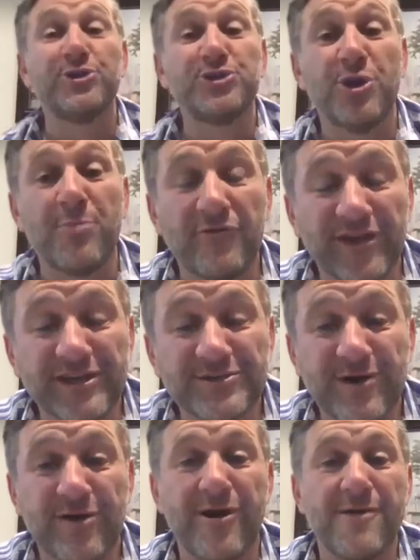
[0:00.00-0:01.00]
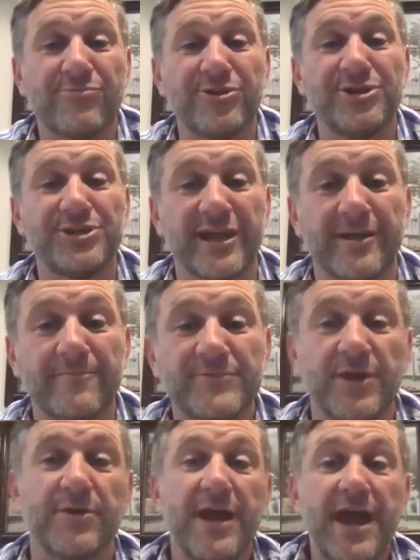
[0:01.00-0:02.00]
job of it as well. I appreciate it.
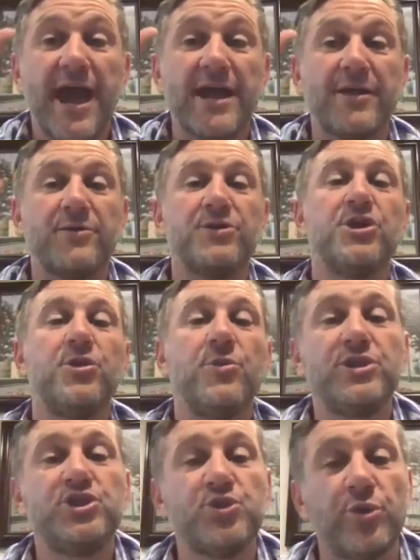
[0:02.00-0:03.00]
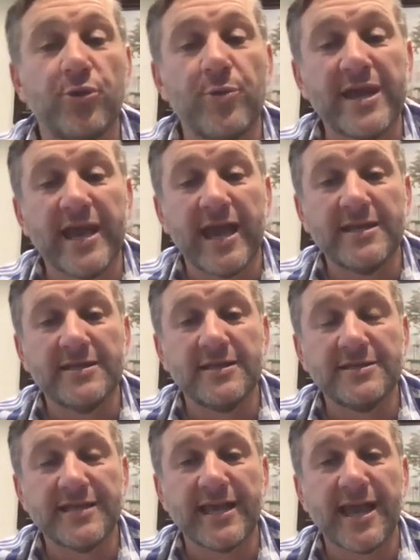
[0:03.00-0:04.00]
So, hey, you enjoy your weekend.
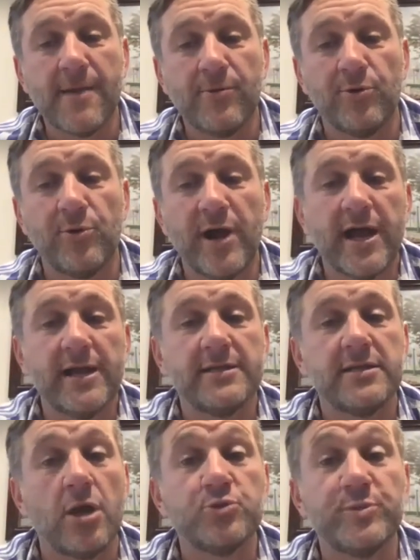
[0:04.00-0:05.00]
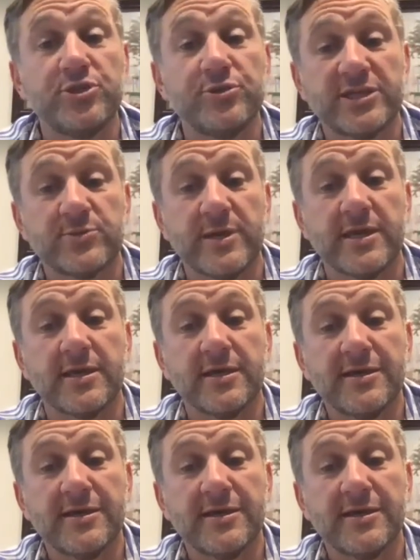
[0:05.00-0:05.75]
Take care, Paul, and I'll speak to you next week.